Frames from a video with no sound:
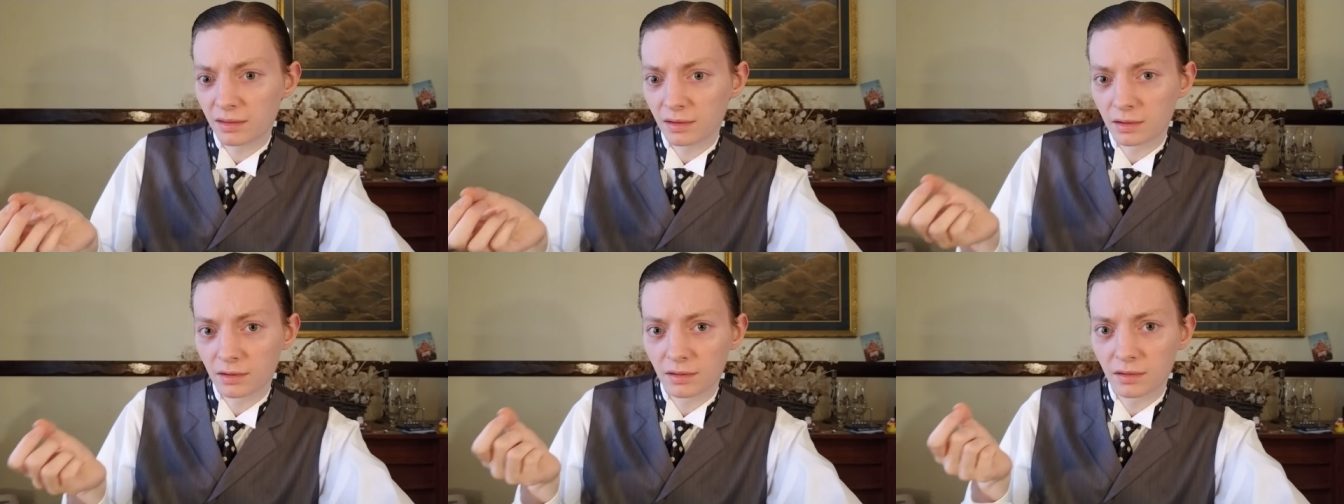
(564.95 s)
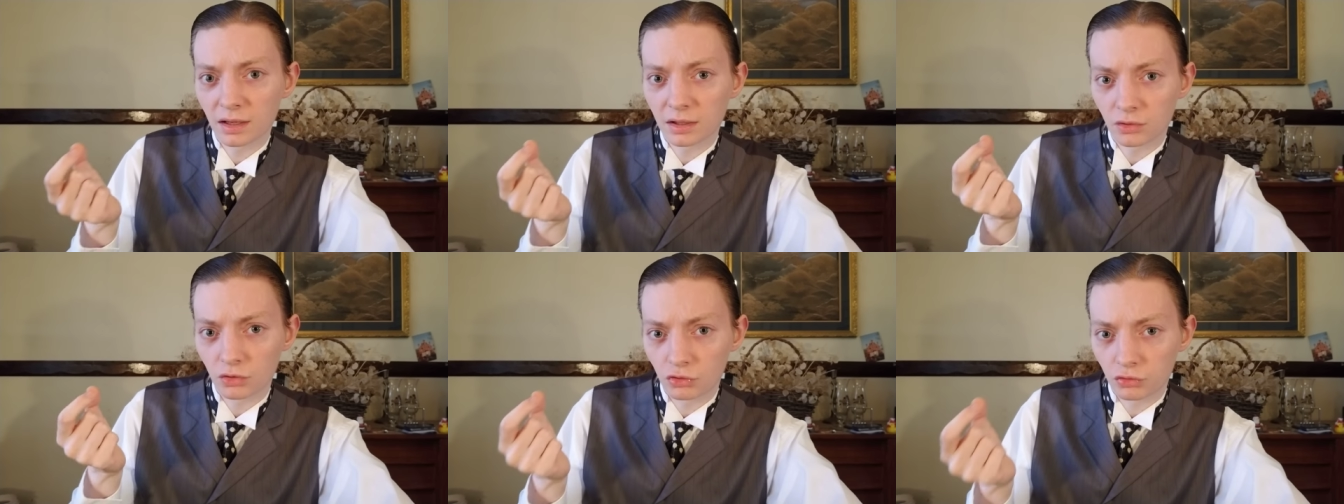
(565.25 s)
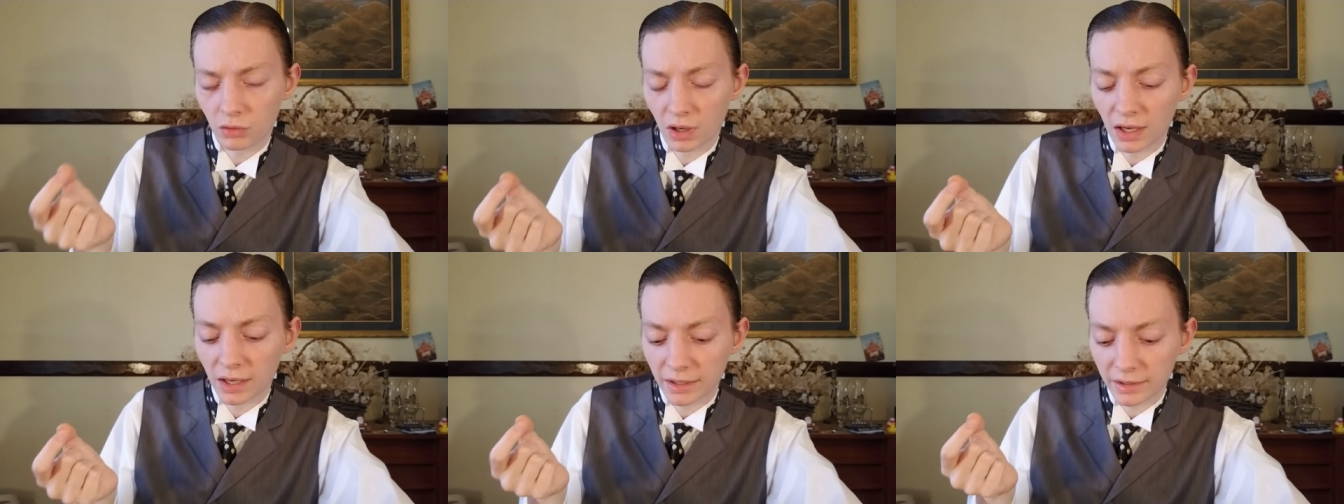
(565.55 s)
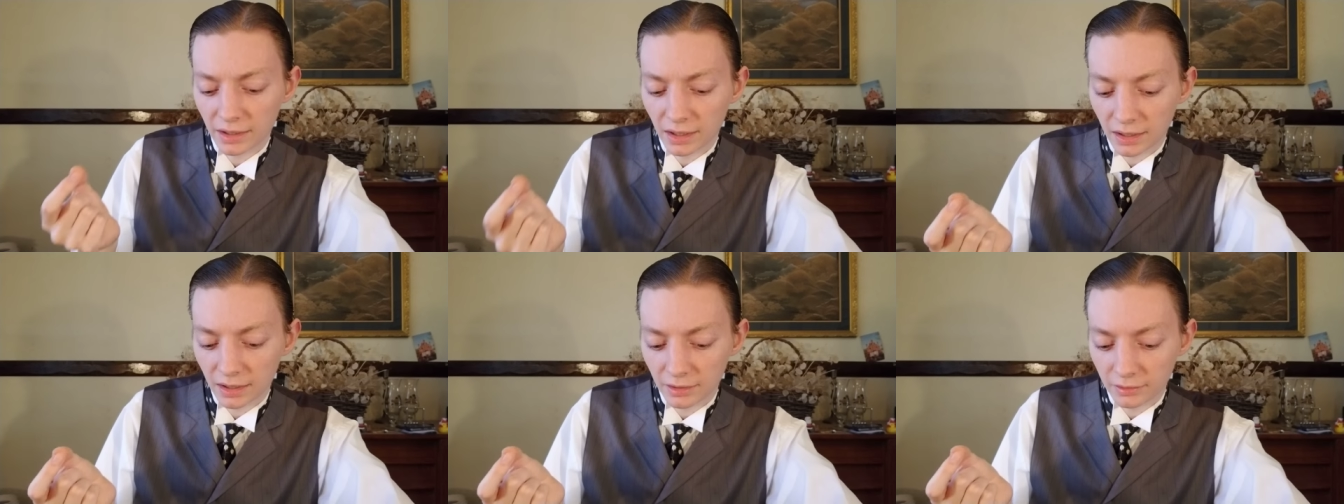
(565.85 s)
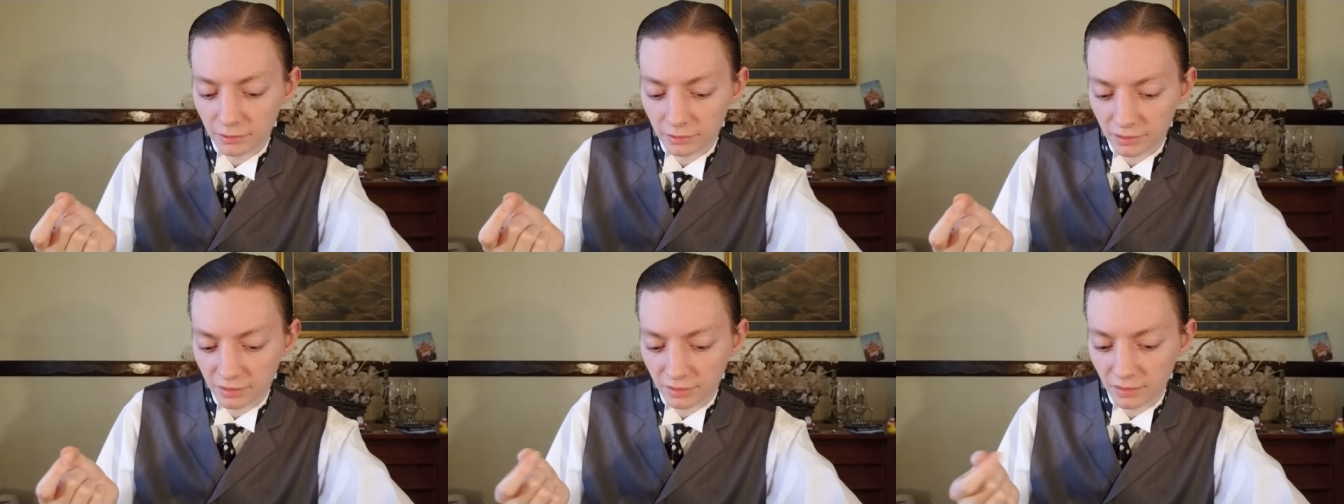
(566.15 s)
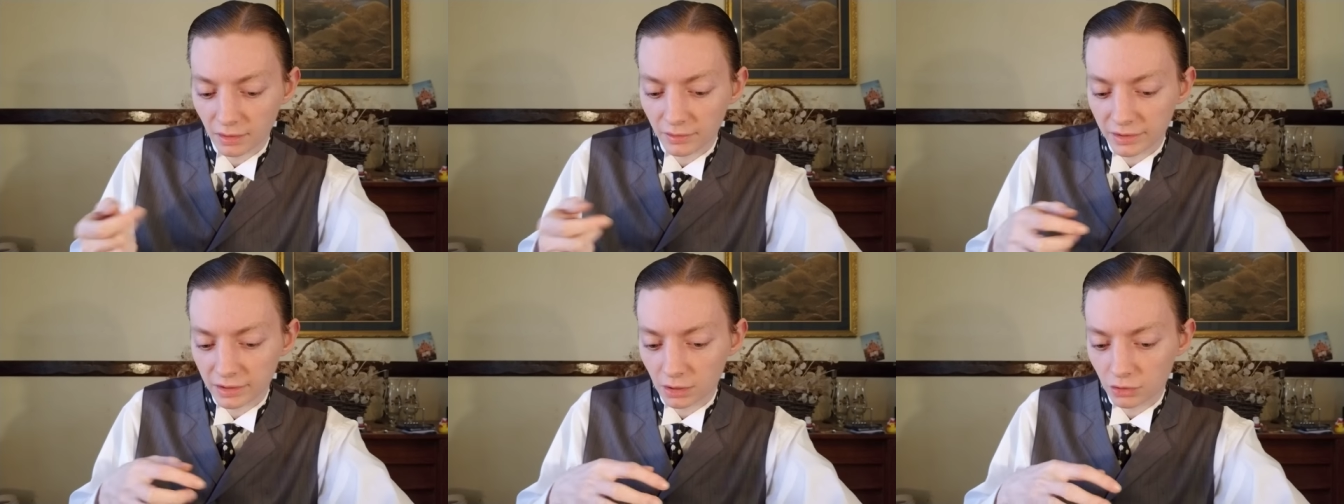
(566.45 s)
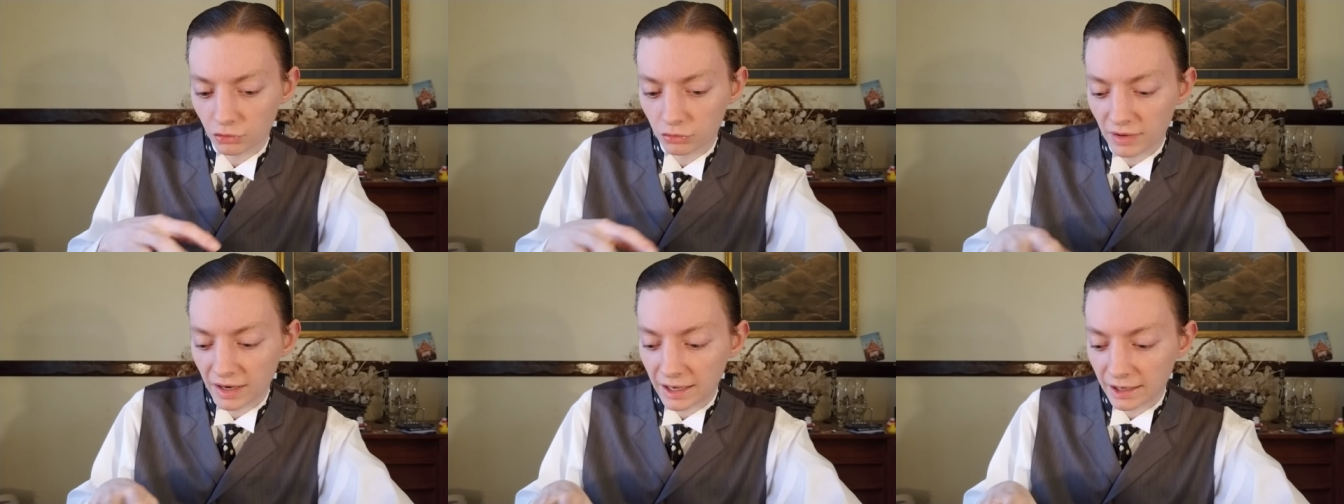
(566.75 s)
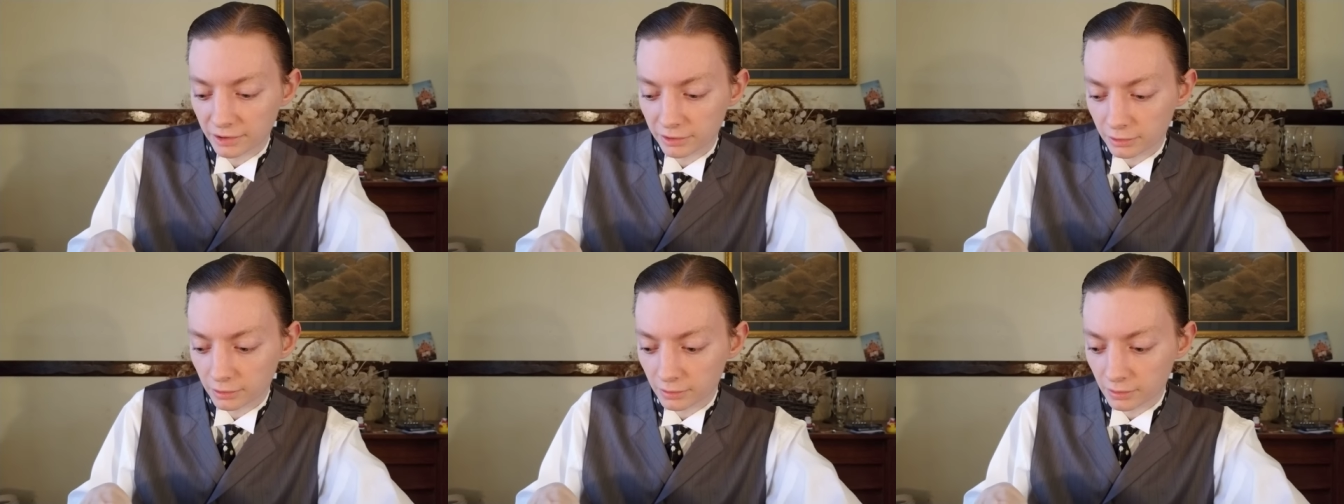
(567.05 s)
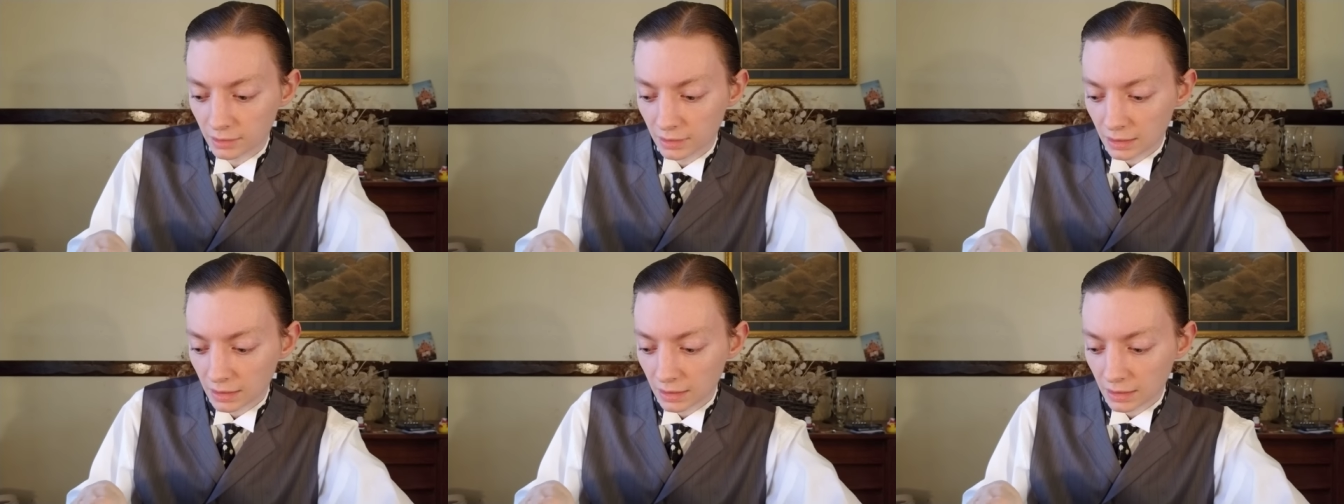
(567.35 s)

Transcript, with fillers: and it's not dry either. It's not like a cracker.